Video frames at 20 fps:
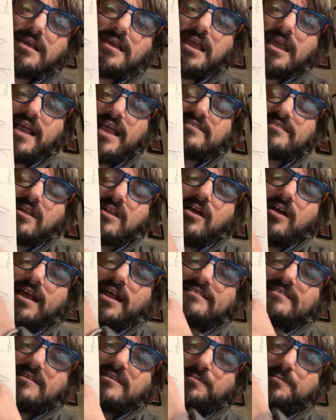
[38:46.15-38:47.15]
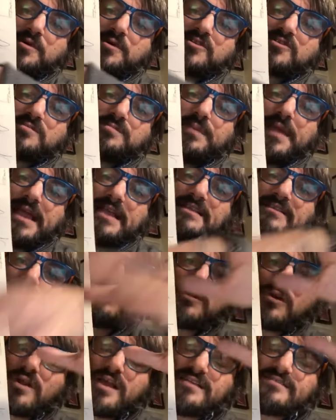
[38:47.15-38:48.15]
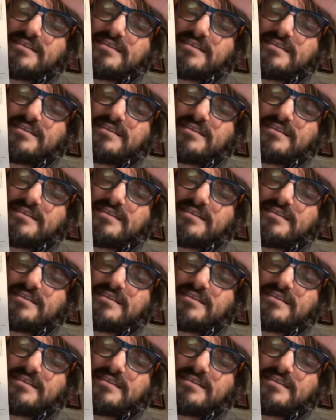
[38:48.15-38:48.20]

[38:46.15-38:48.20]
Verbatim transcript: As long as the perspective more or less